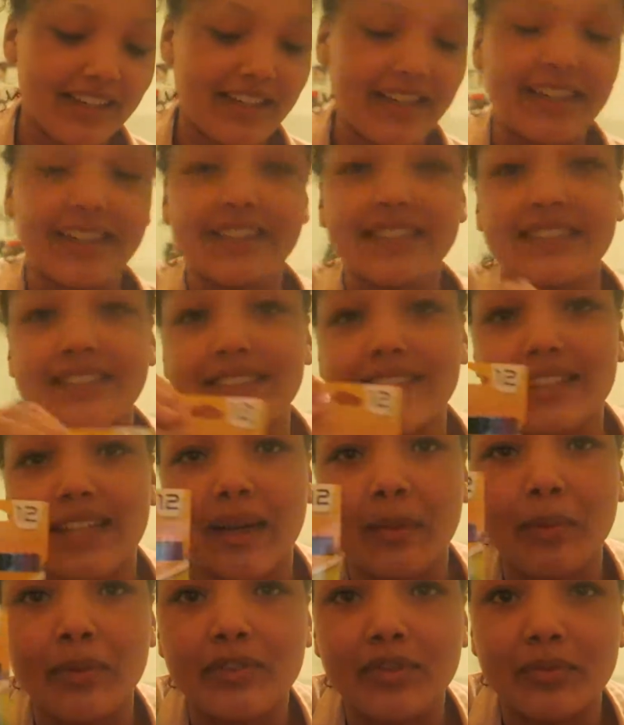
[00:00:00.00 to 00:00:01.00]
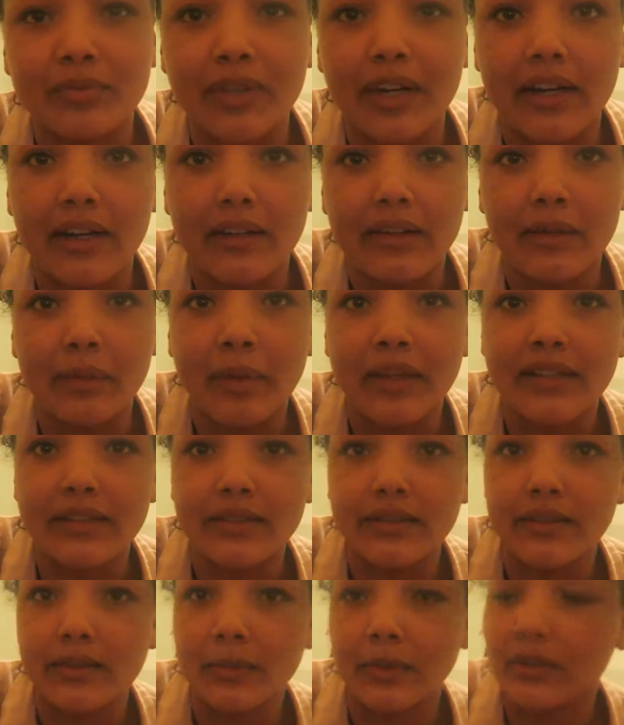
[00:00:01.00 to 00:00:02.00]
And I bought some regular
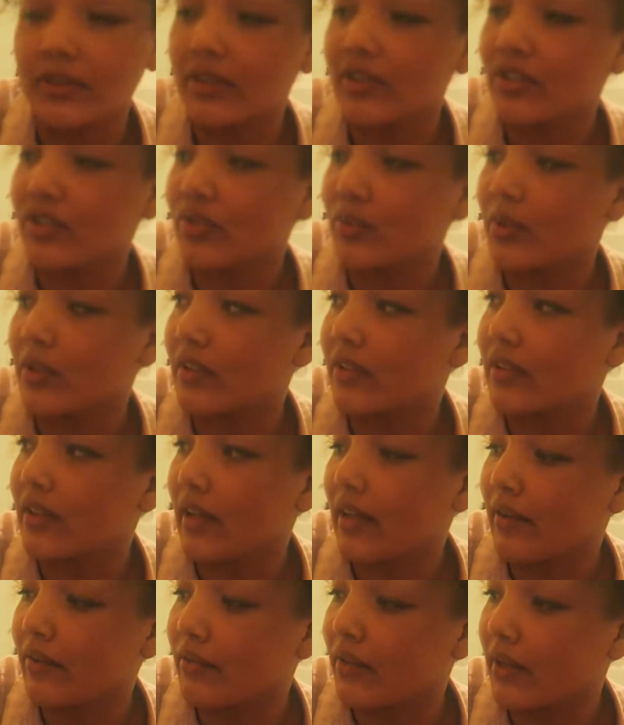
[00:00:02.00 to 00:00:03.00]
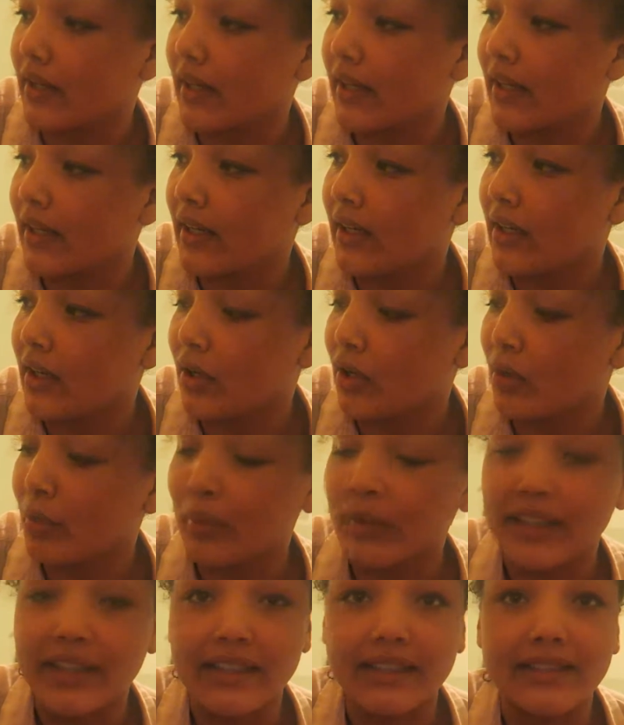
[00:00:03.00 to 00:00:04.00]
pencils because I just wanted to have a
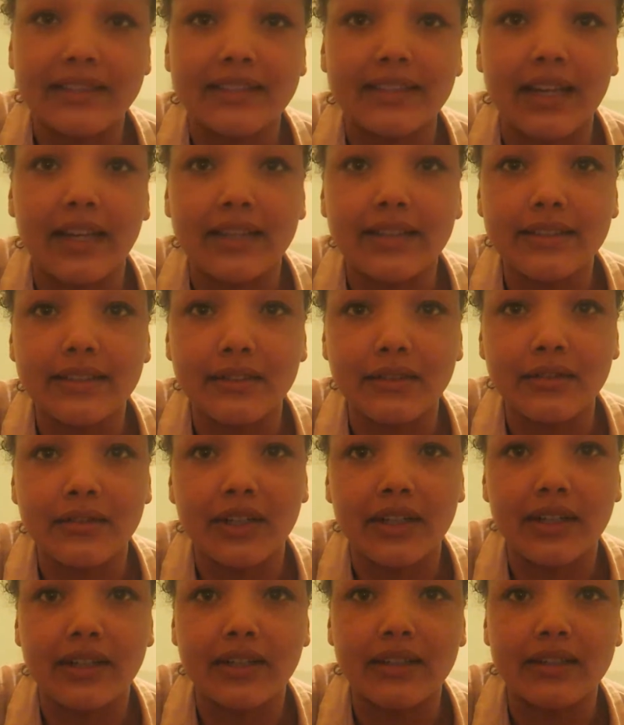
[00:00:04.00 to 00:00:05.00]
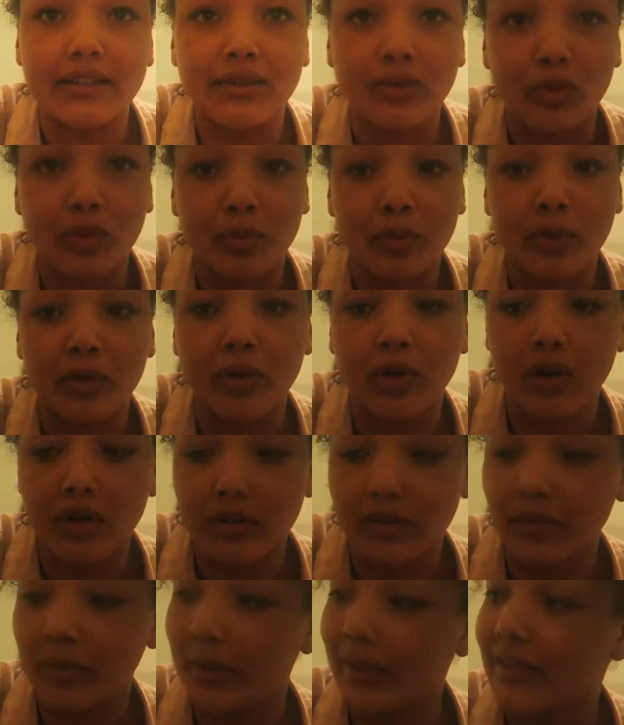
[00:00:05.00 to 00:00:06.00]
complete set of like normal
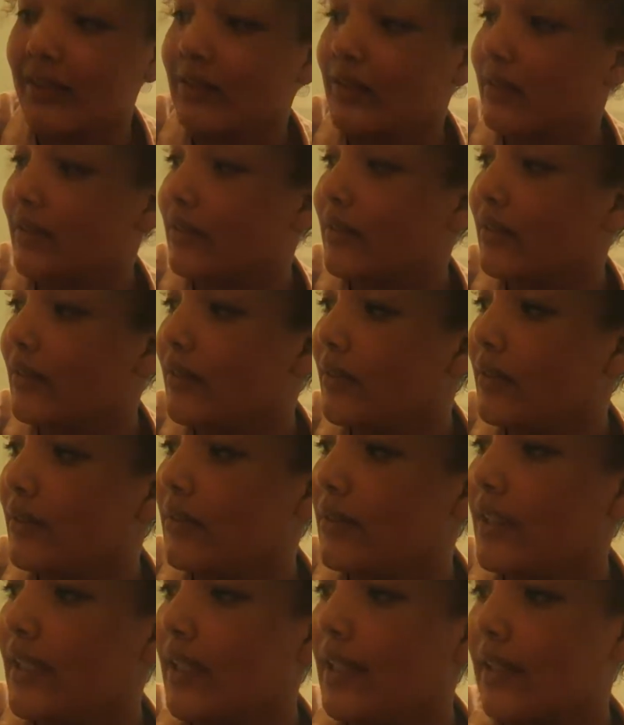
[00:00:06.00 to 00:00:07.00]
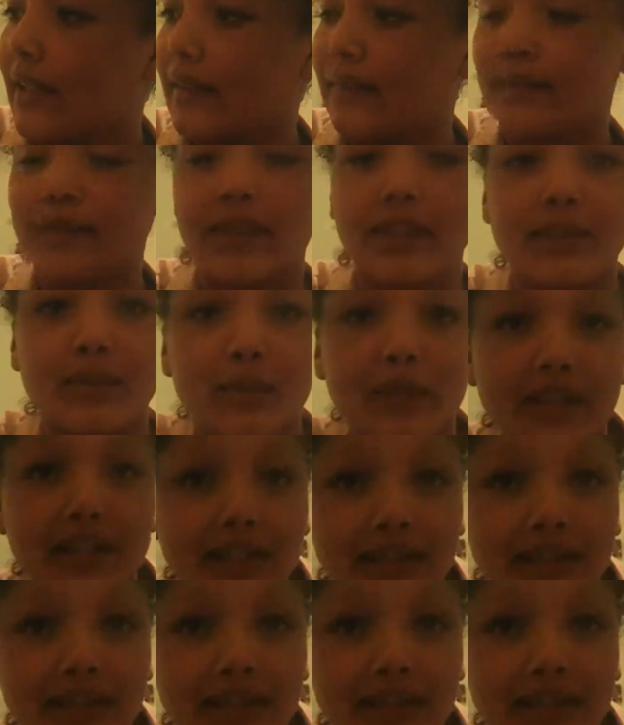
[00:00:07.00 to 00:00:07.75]
colored pencils. So yeah, that's what